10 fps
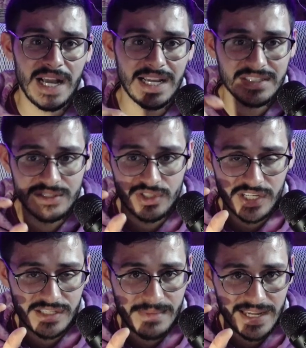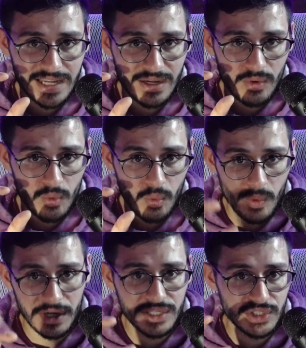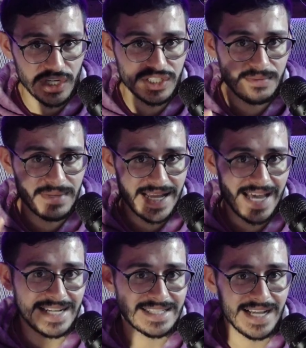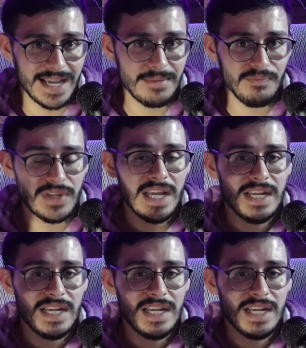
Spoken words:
I suggest making one adjustment at a time